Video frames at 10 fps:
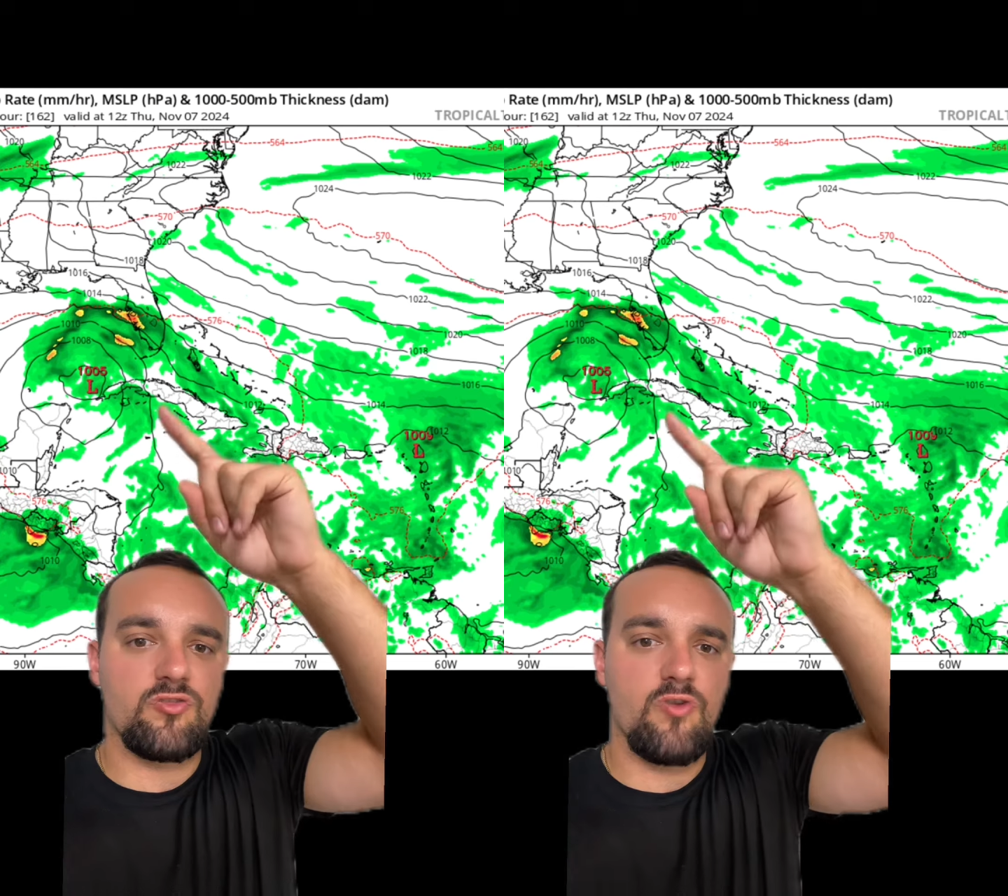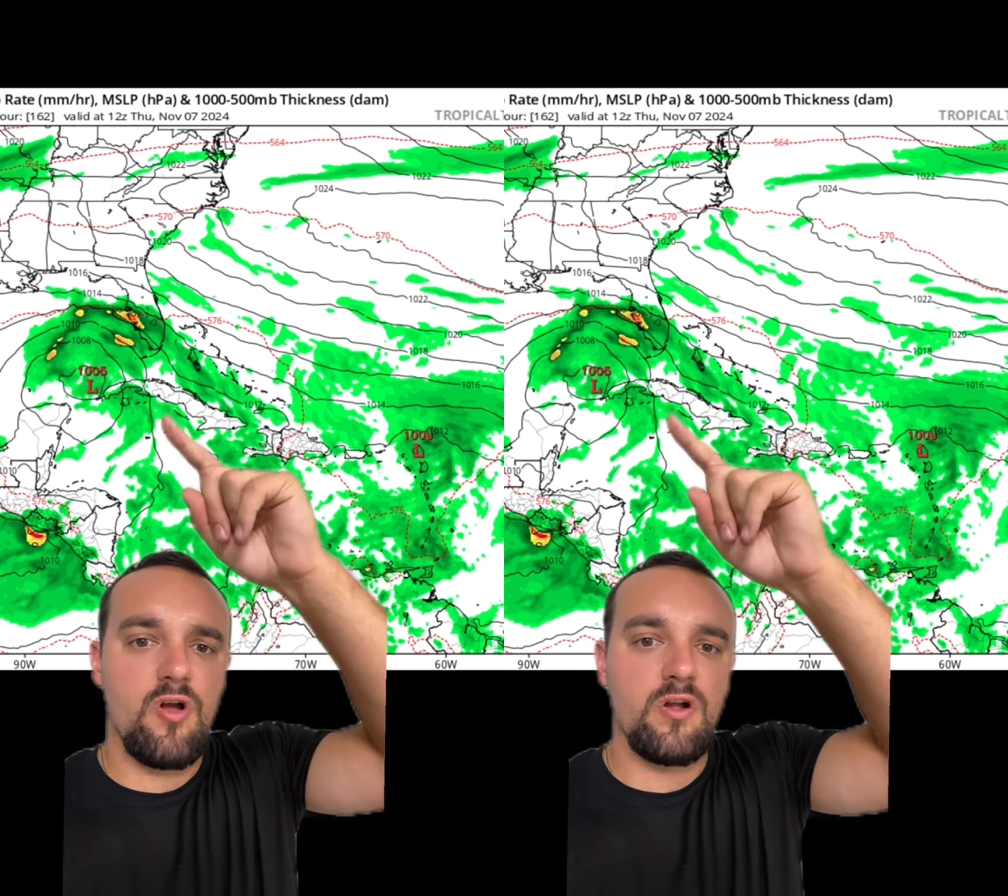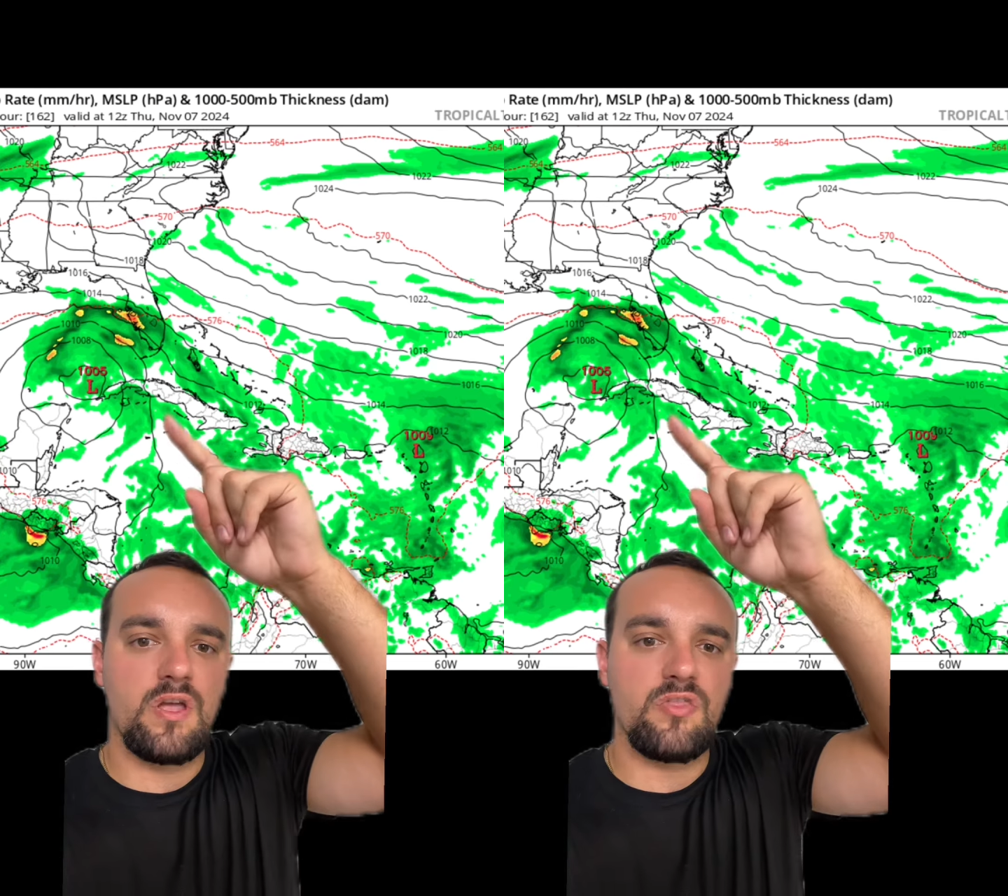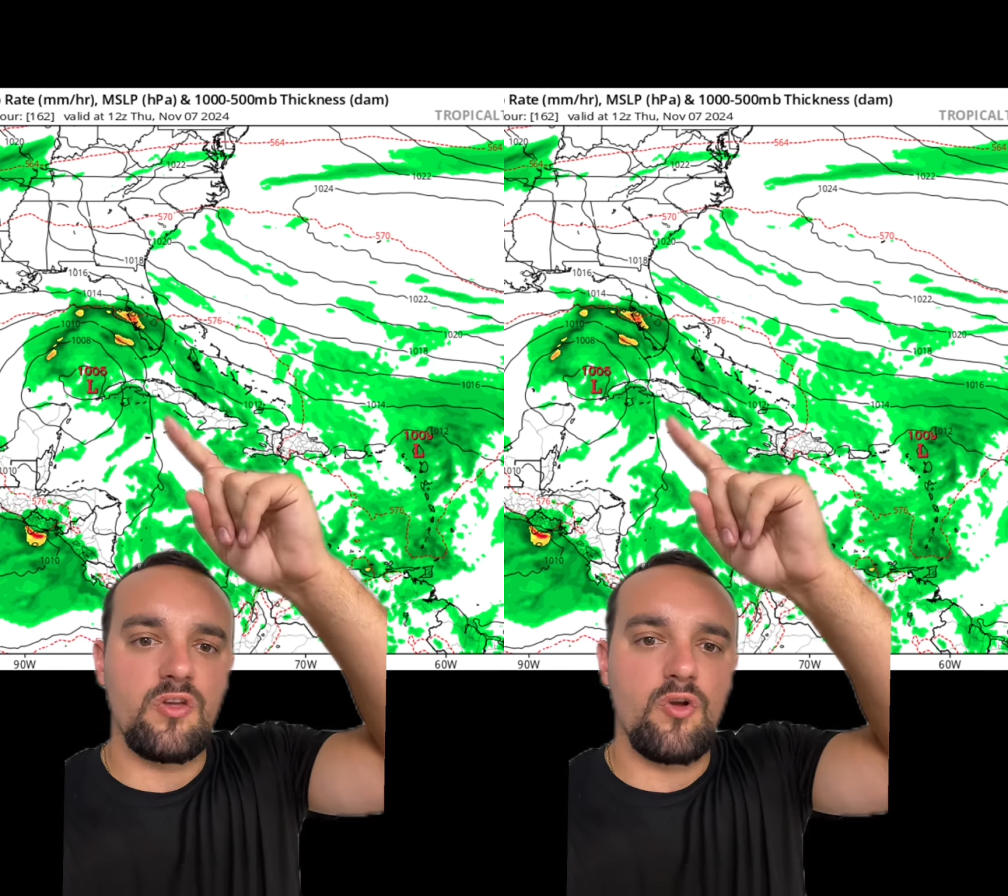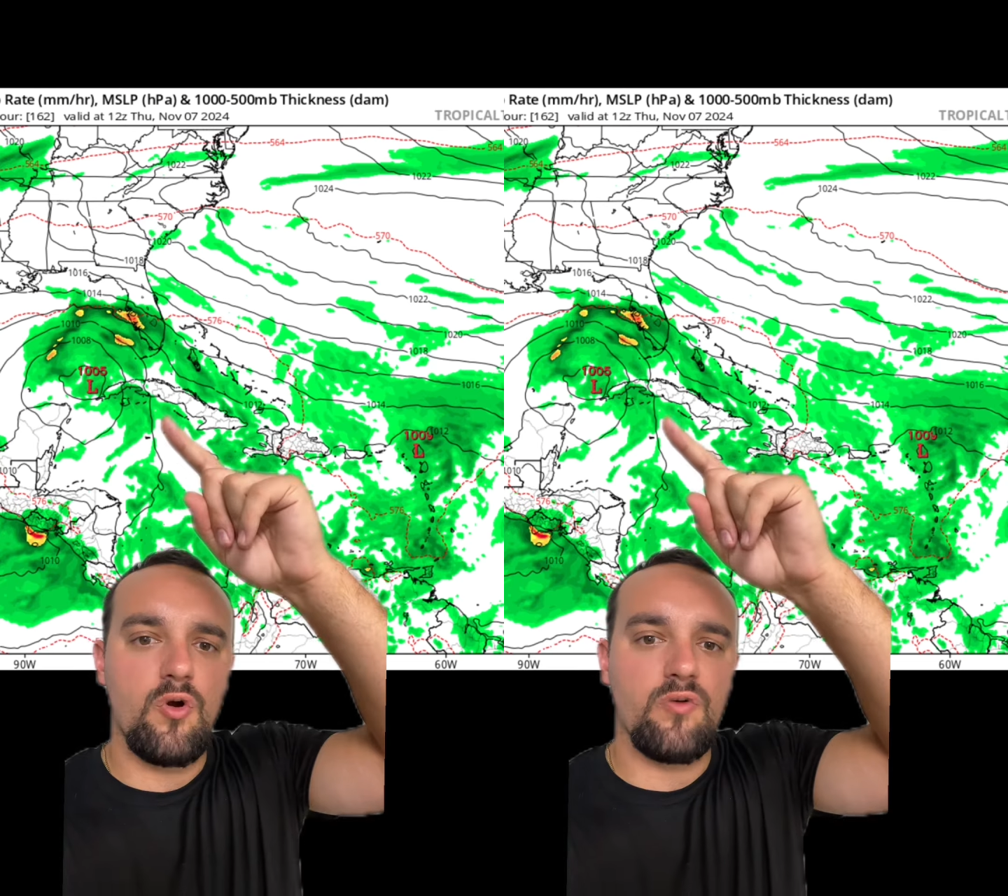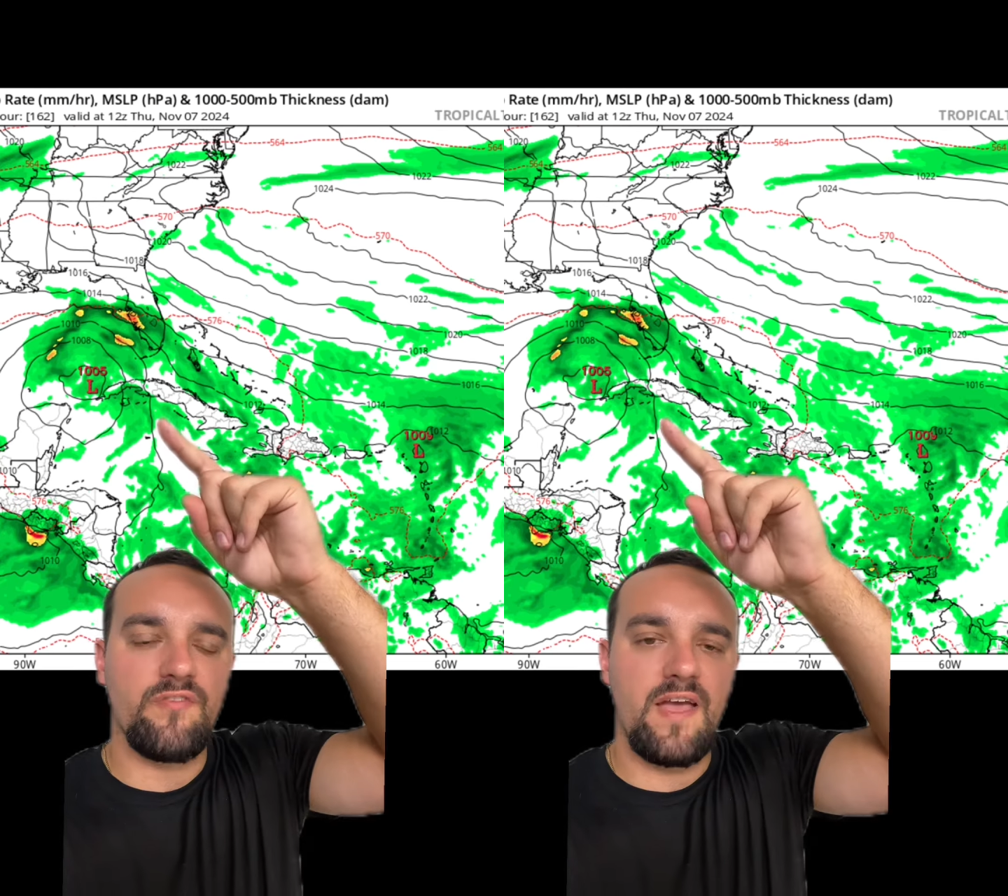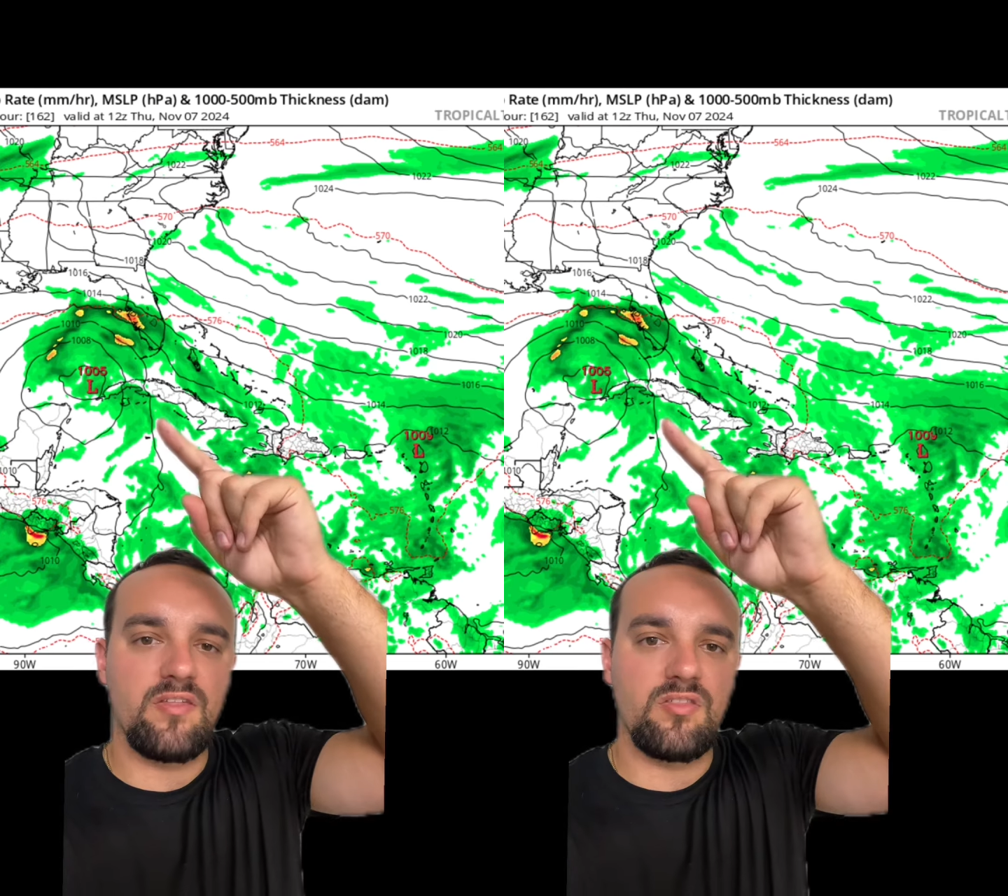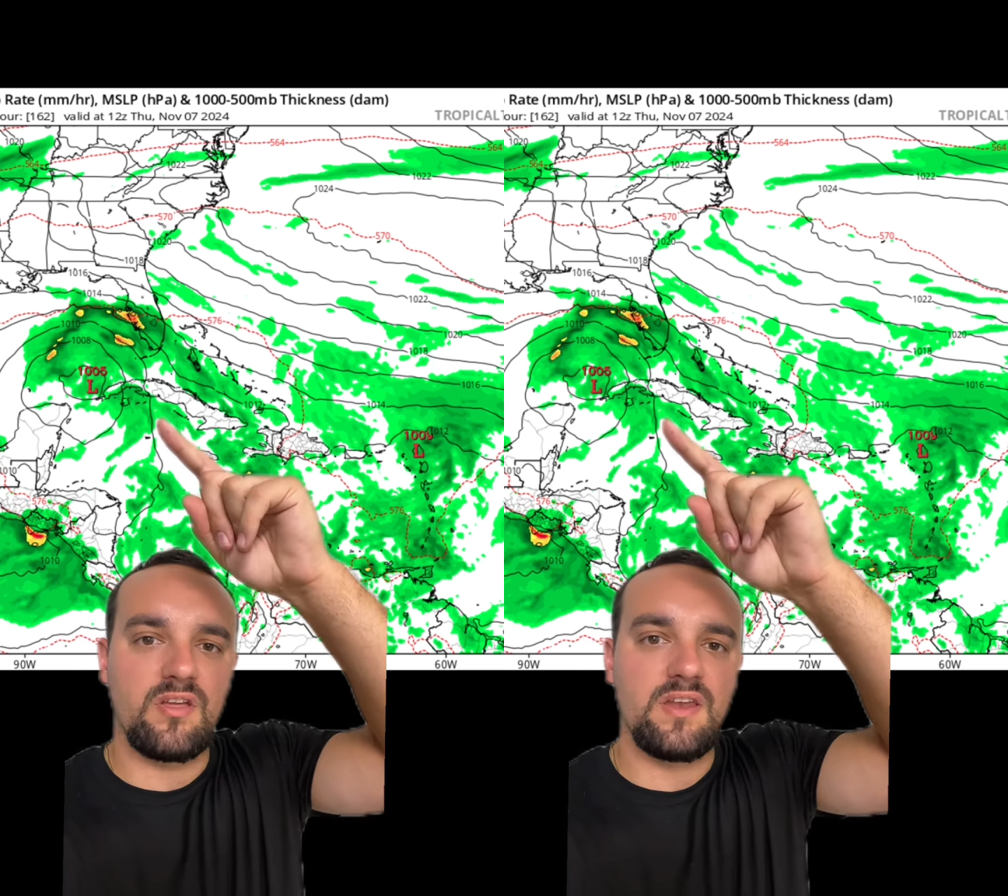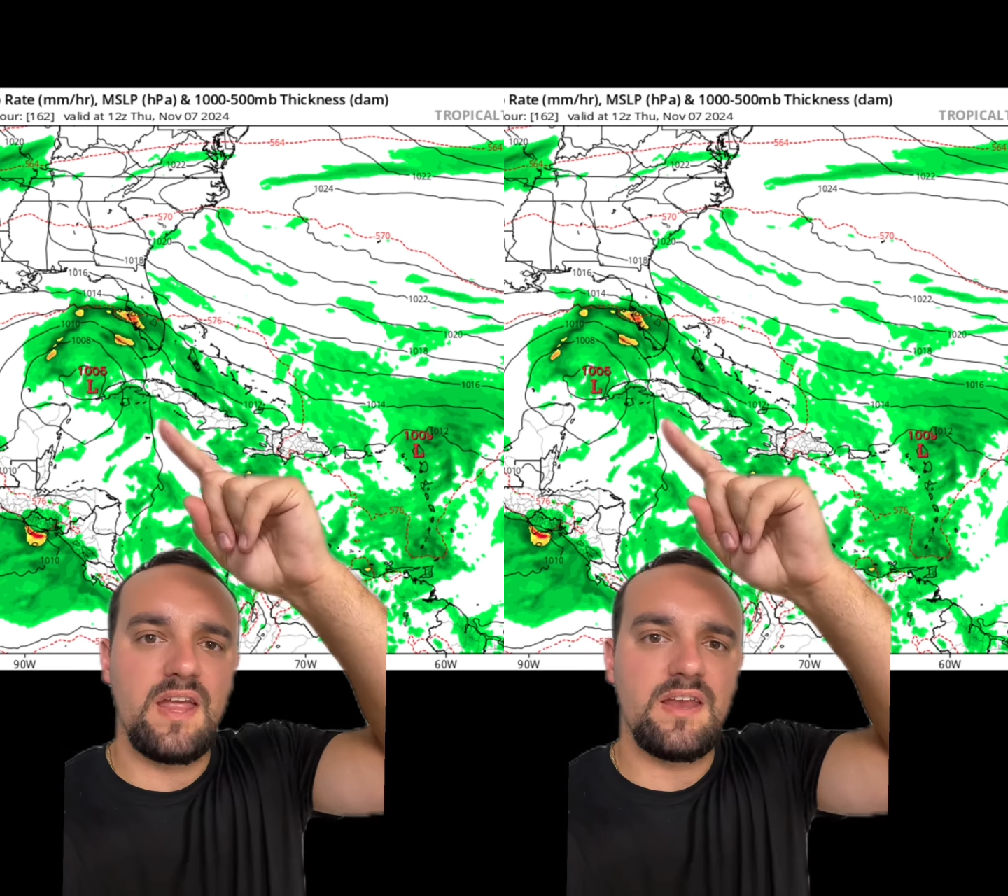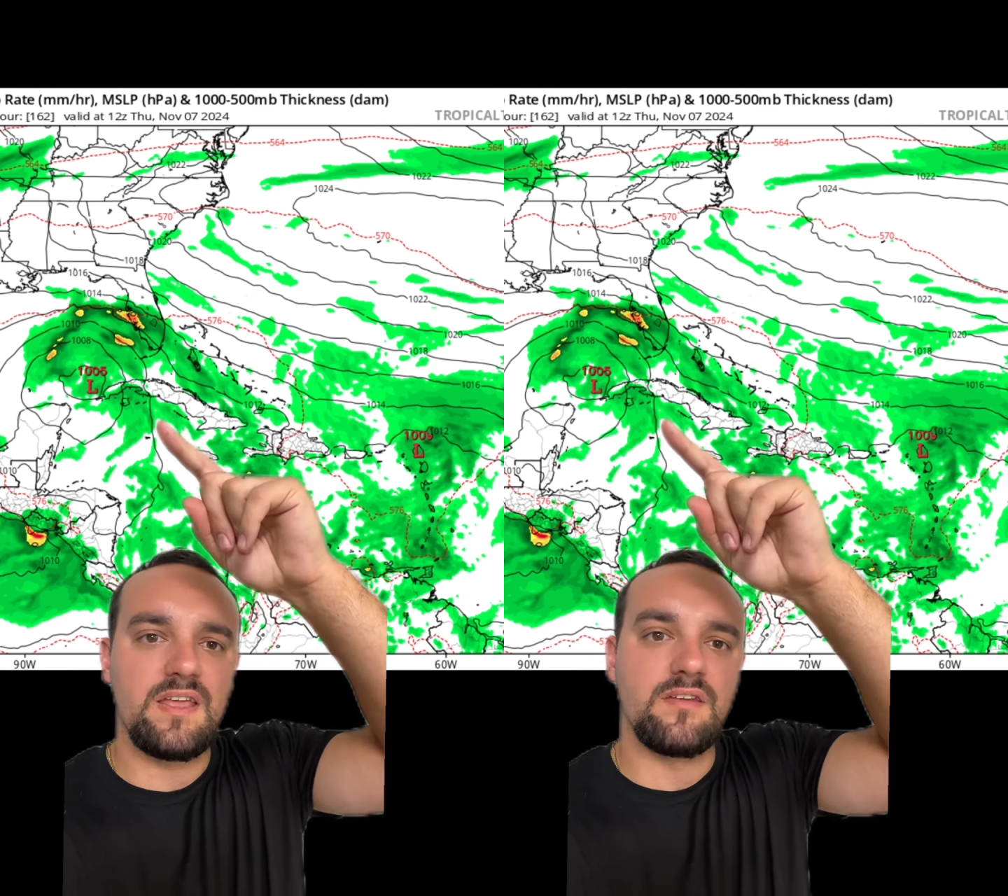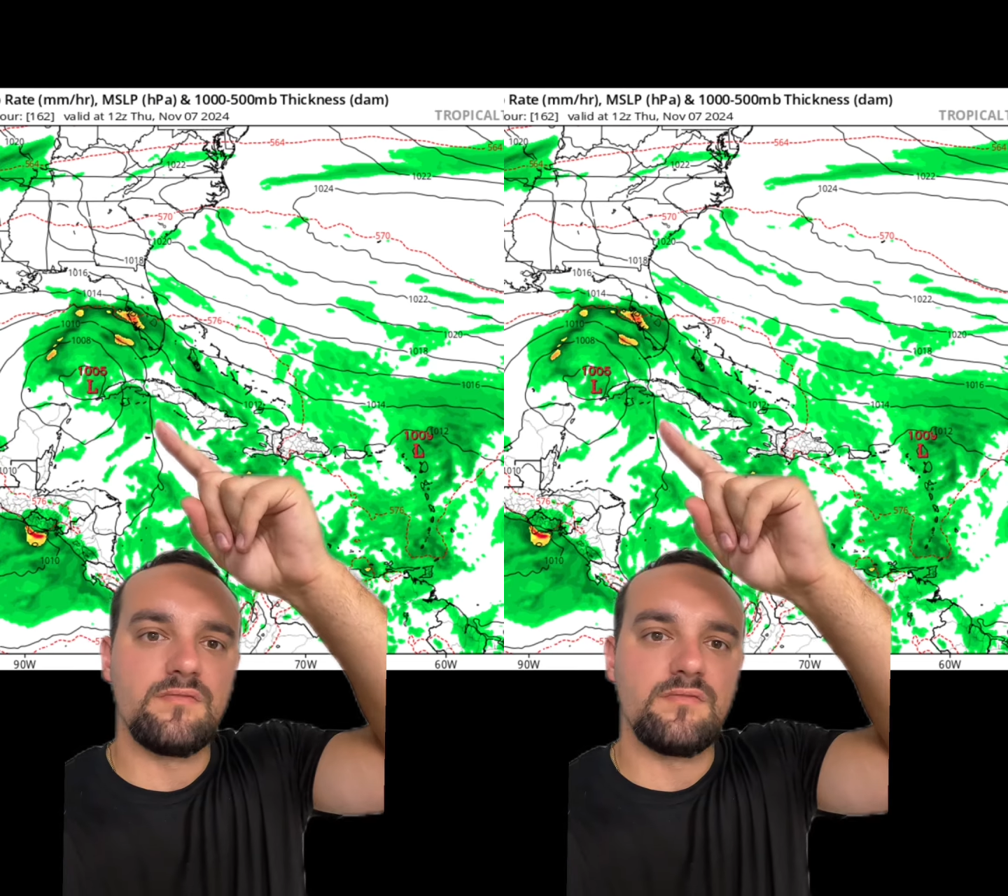strong in the Gulf as the Canadian.